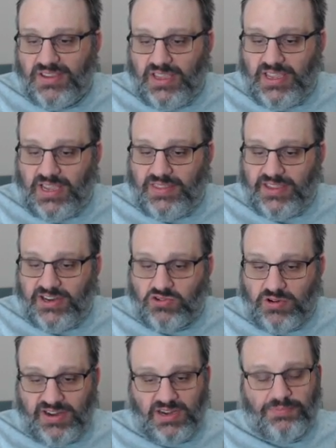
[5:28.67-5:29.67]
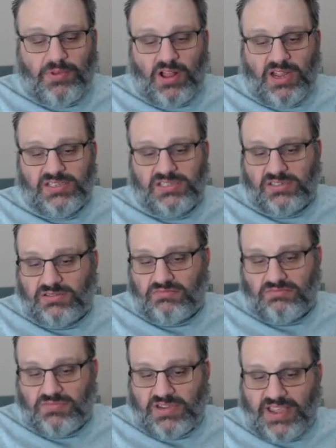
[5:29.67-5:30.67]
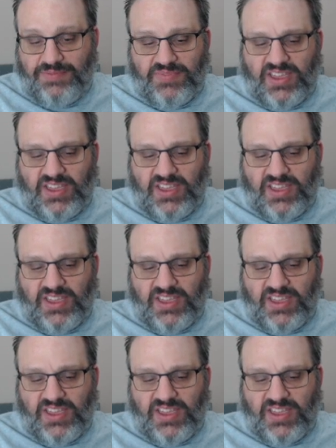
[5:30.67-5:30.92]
And they traded pawns, okay?